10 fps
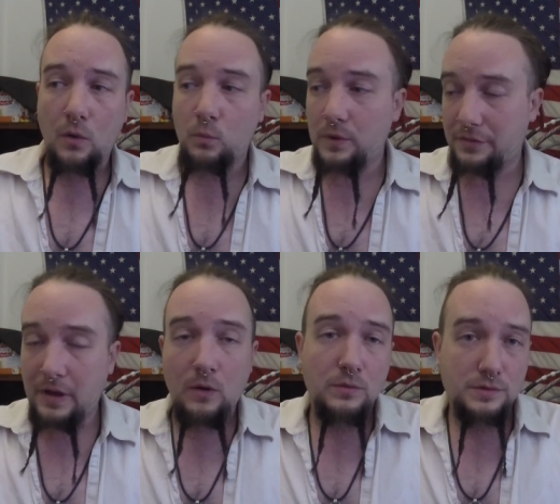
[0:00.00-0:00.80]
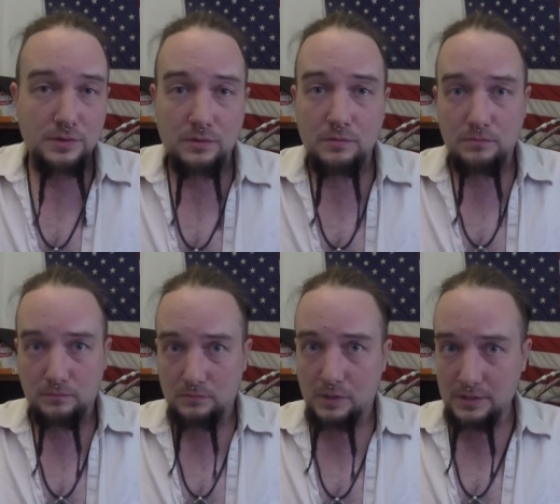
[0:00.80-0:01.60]
without
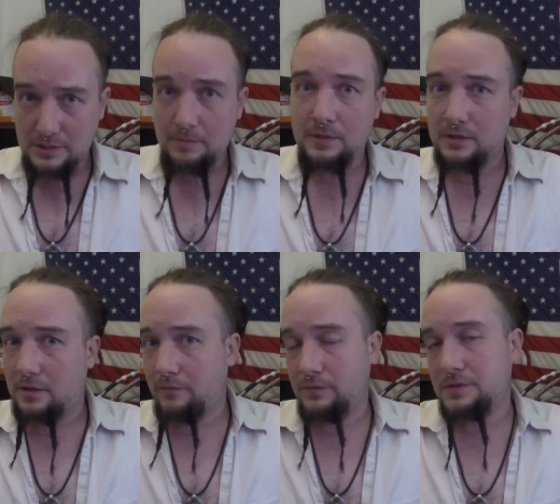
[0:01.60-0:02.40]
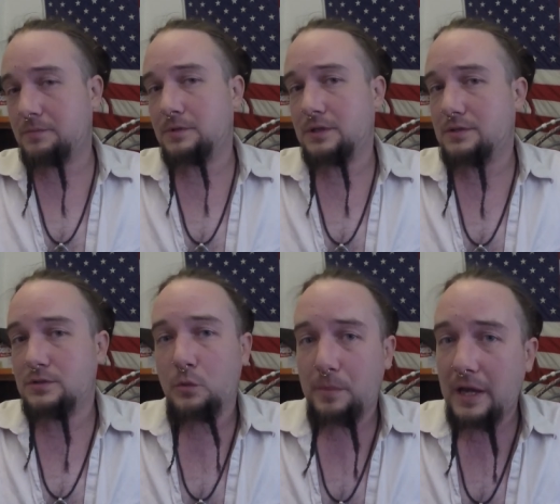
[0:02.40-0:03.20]
condemning them for something
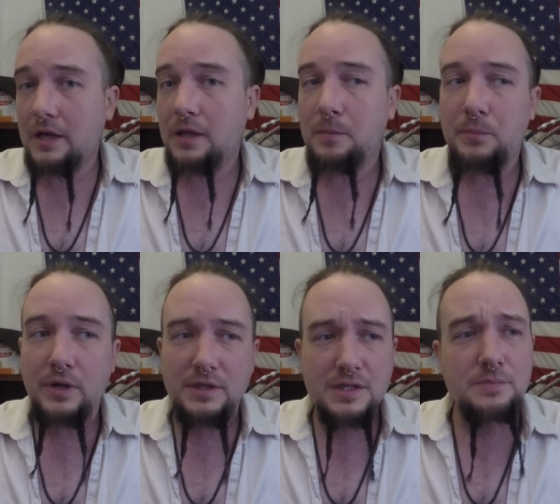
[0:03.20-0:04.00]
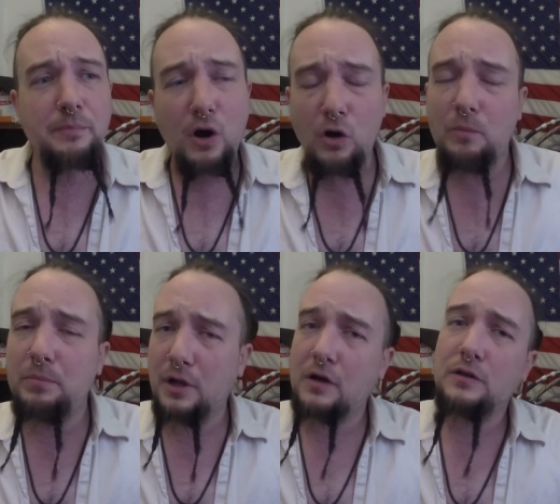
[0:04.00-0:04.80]
so petty, but this Paul
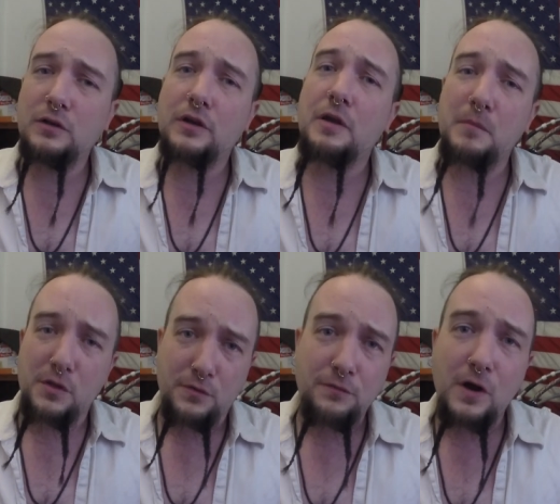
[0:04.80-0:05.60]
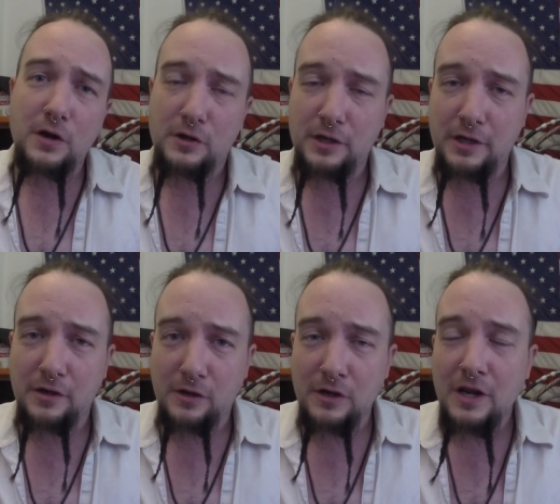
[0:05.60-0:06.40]
Blart looking motherfucker
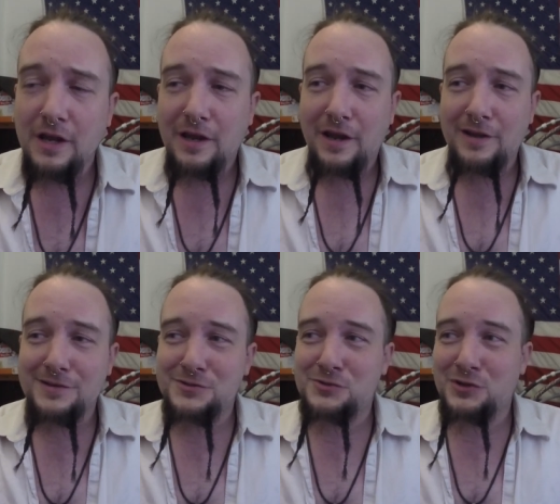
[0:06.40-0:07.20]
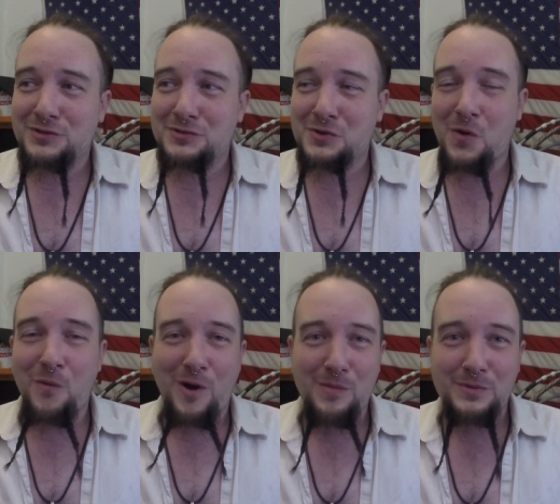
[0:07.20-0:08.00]
here has just
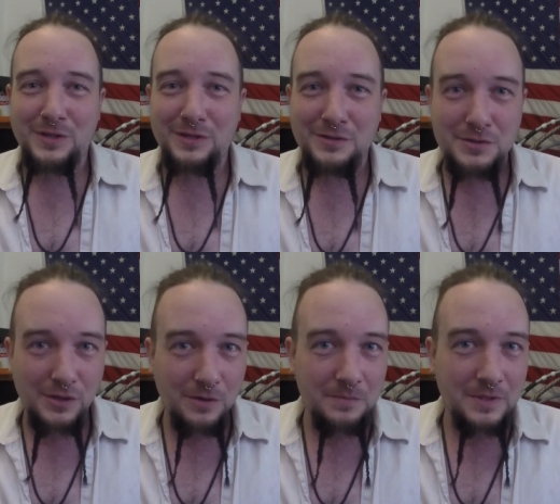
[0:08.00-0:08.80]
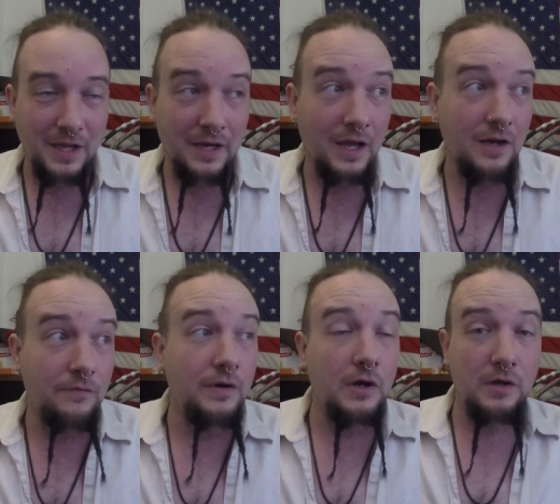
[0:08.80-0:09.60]
co-opted a term that had
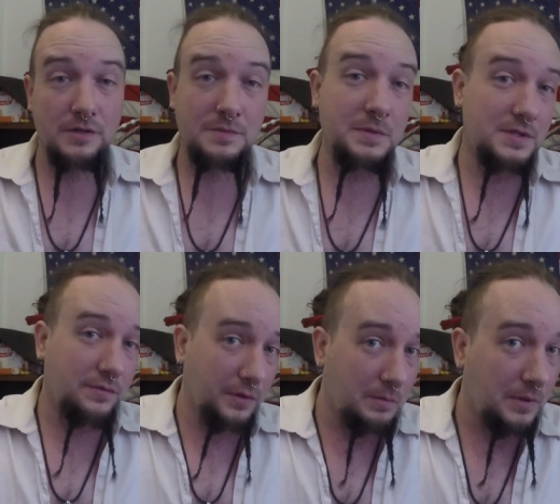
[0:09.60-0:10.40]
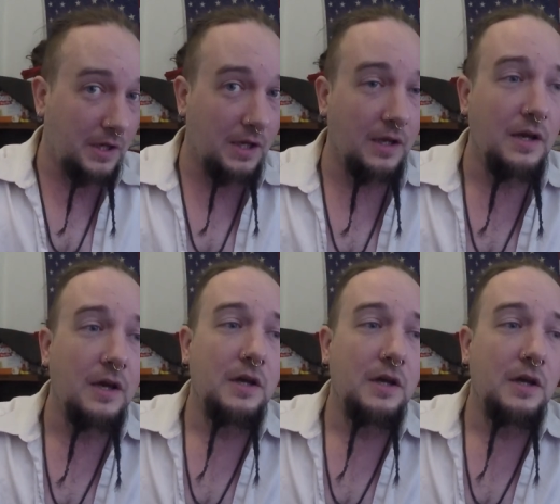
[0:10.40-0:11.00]
a very specific meaning